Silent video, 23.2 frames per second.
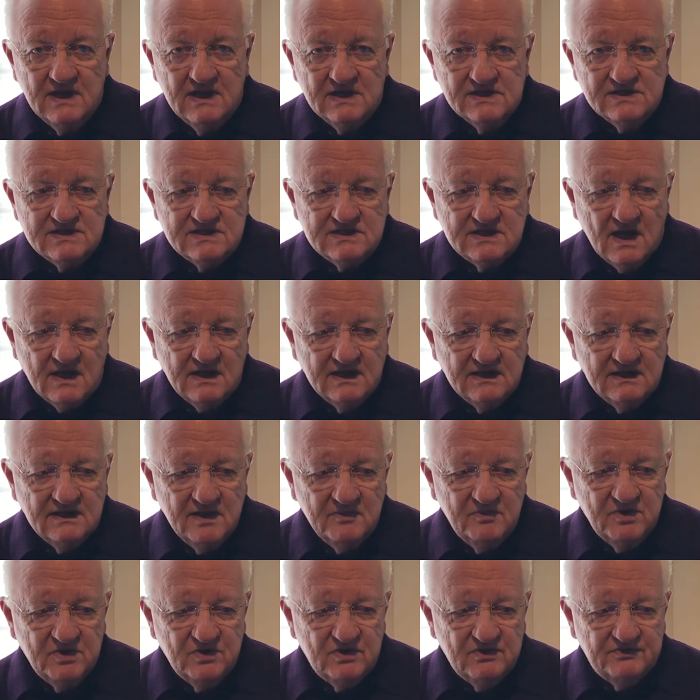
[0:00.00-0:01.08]
stunningly
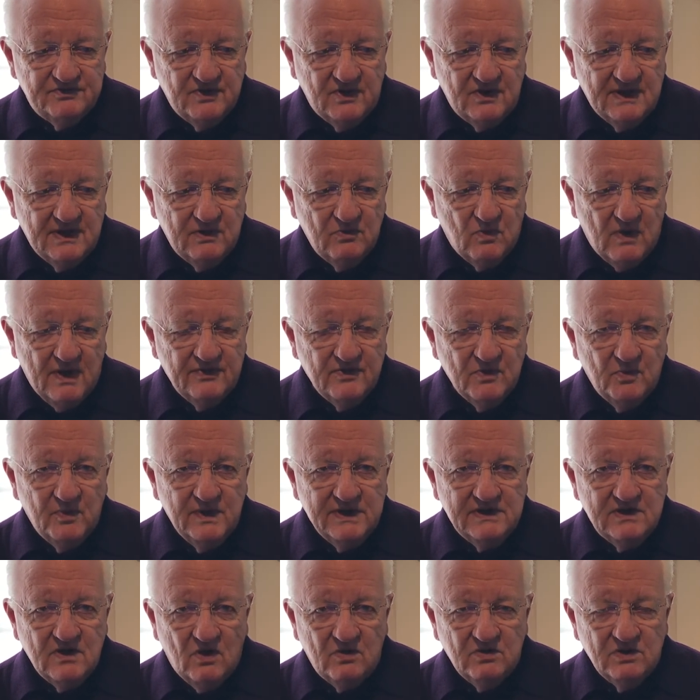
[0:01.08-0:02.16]
beautiful, and one that we
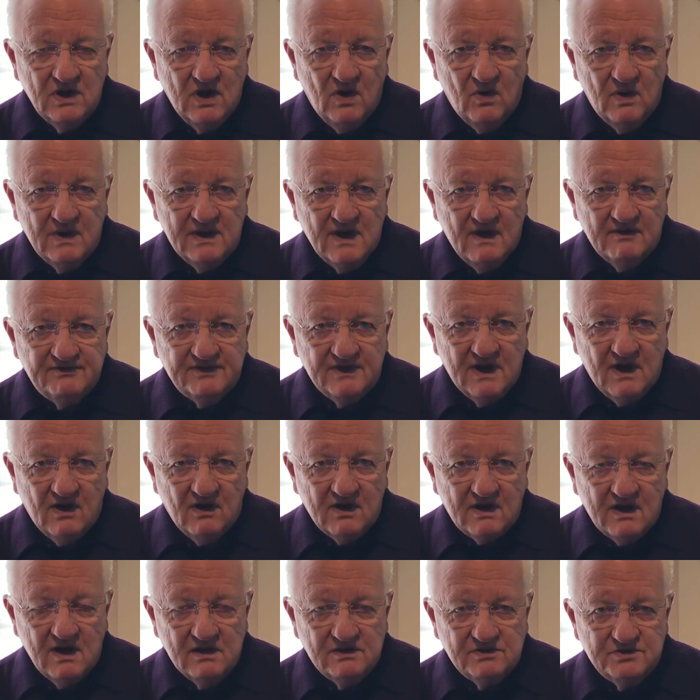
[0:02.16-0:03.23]
don't know enough in our
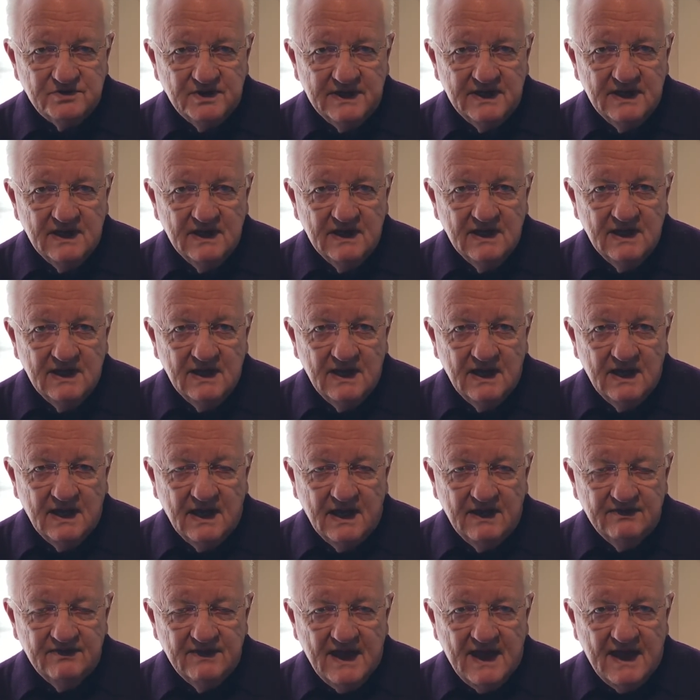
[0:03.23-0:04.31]
country.
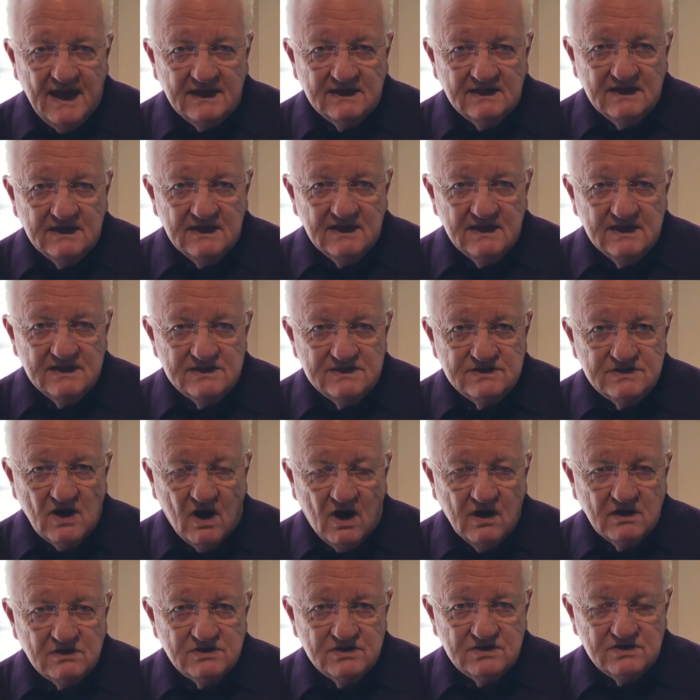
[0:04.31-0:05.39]
And that is
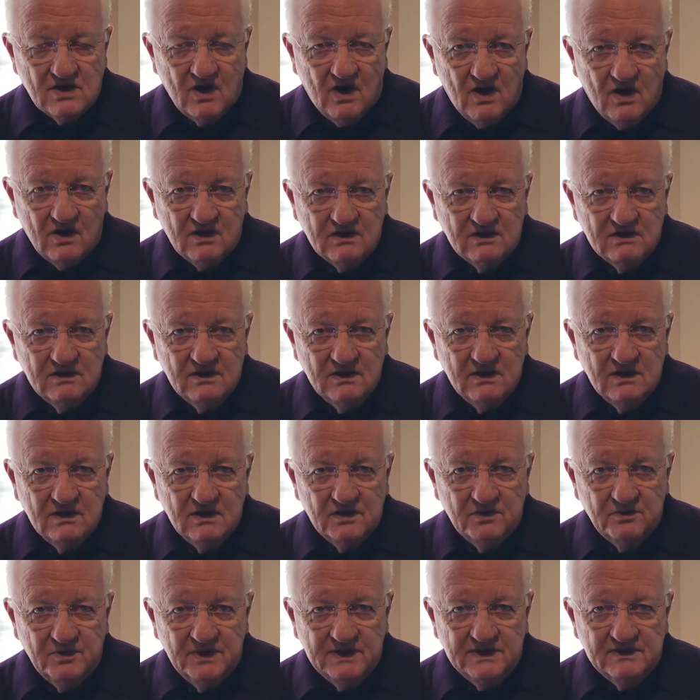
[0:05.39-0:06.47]
art song
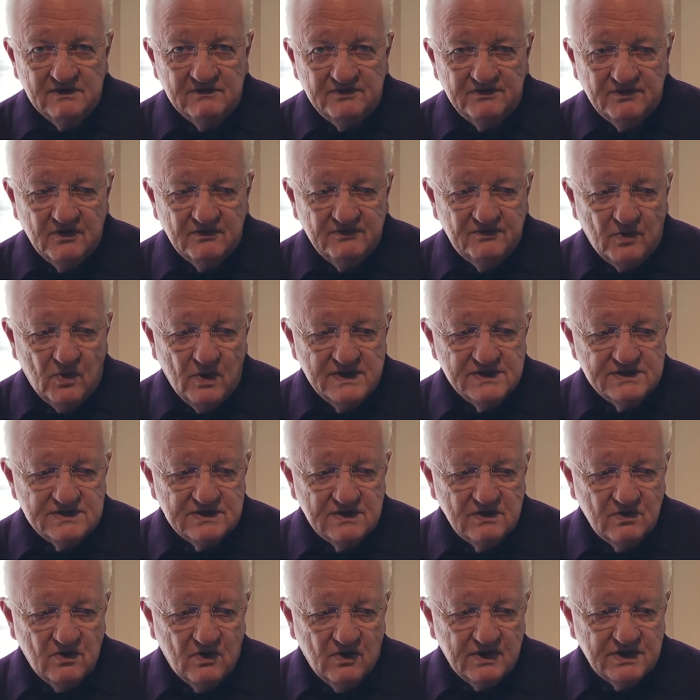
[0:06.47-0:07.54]
written for voice
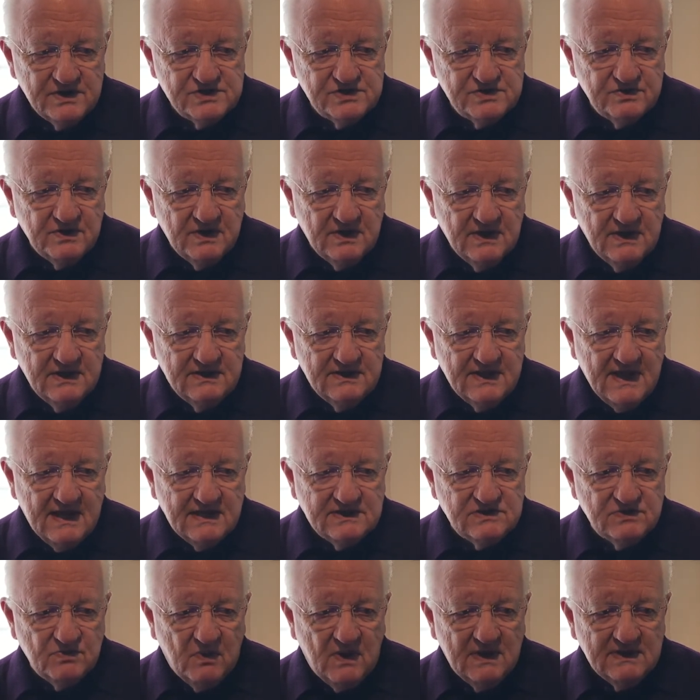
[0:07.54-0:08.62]
and orchestra. And
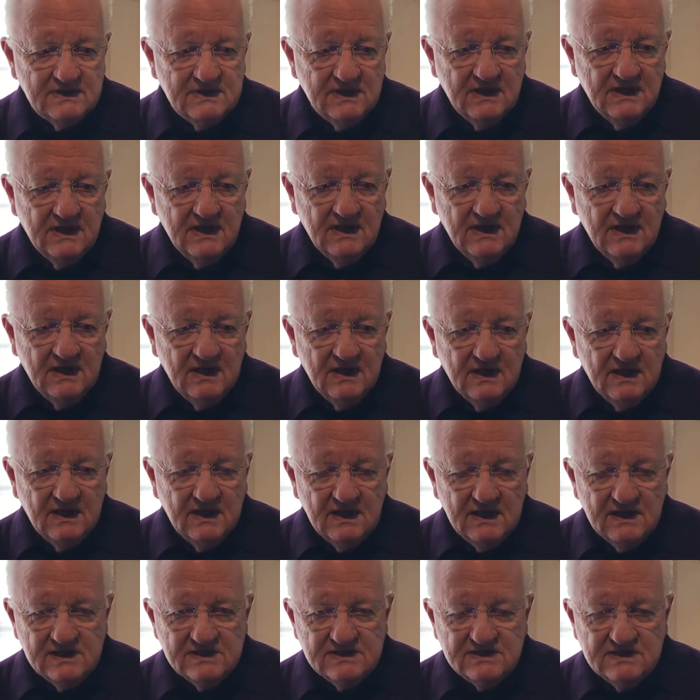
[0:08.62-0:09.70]
that's what
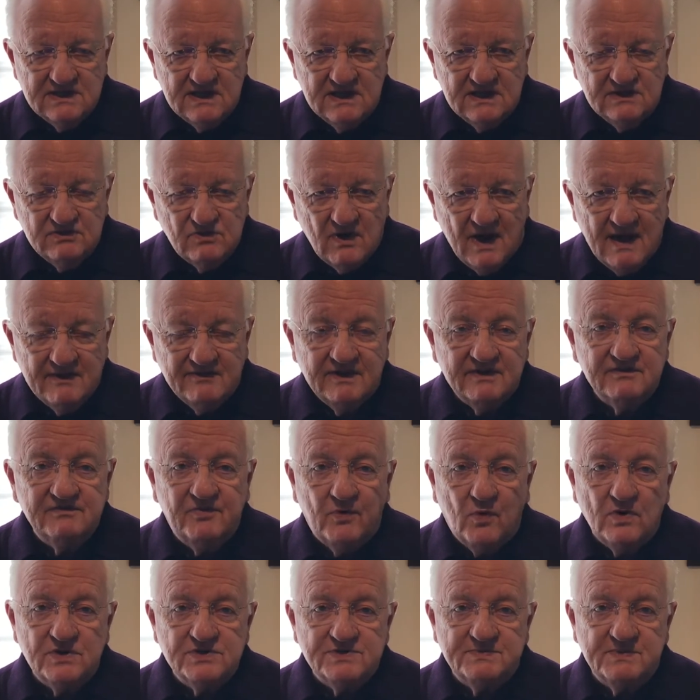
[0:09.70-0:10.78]
is the driving
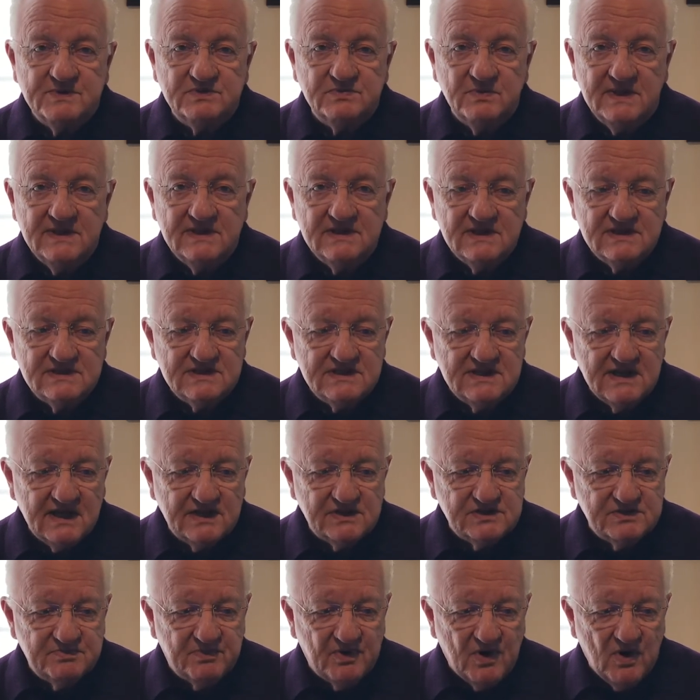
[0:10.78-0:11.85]
force between this
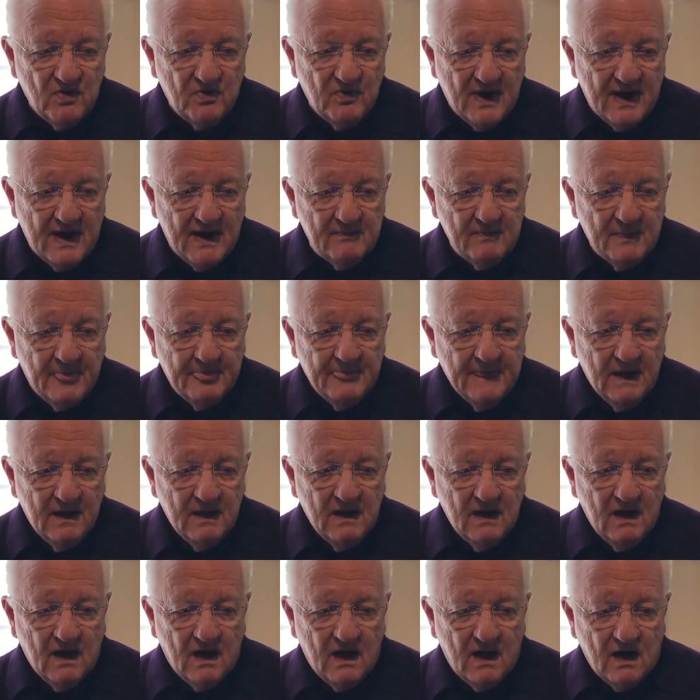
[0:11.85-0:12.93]
next program.
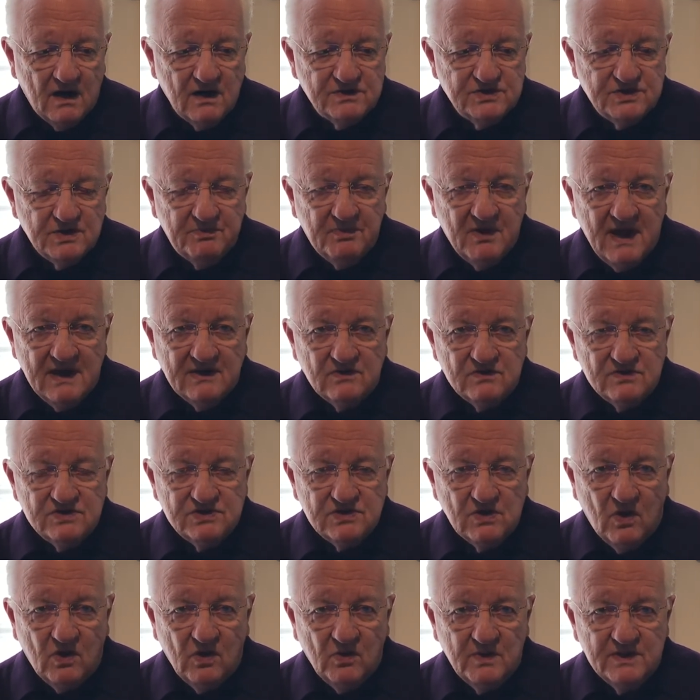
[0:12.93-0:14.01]
Our soprano
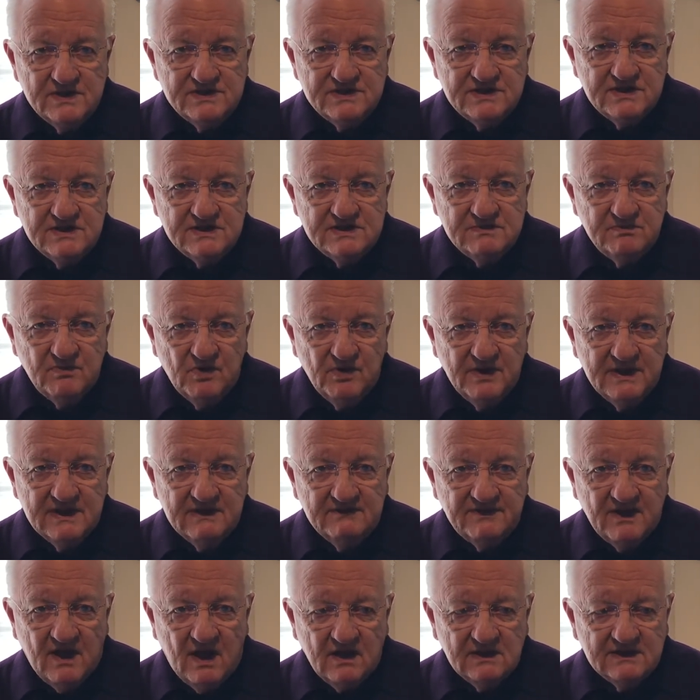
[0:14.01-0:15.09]
soloist is Maria
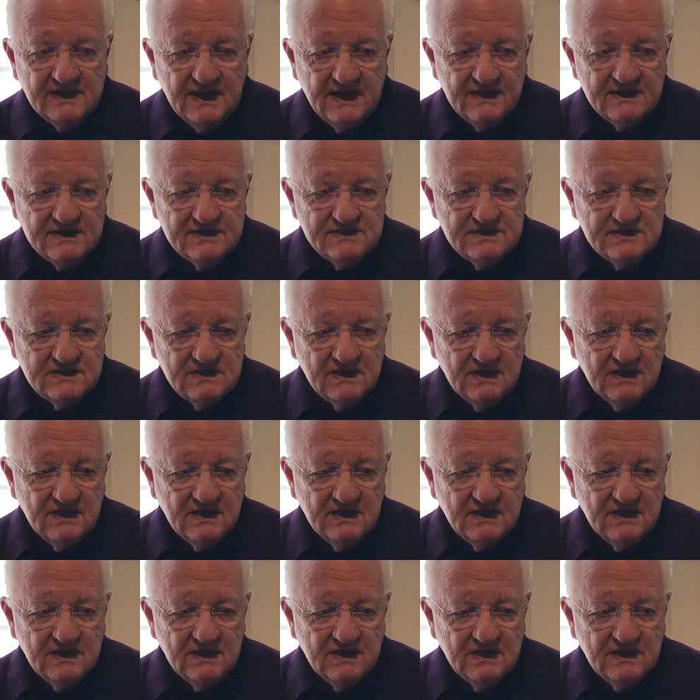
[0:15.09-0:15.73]
Valdez,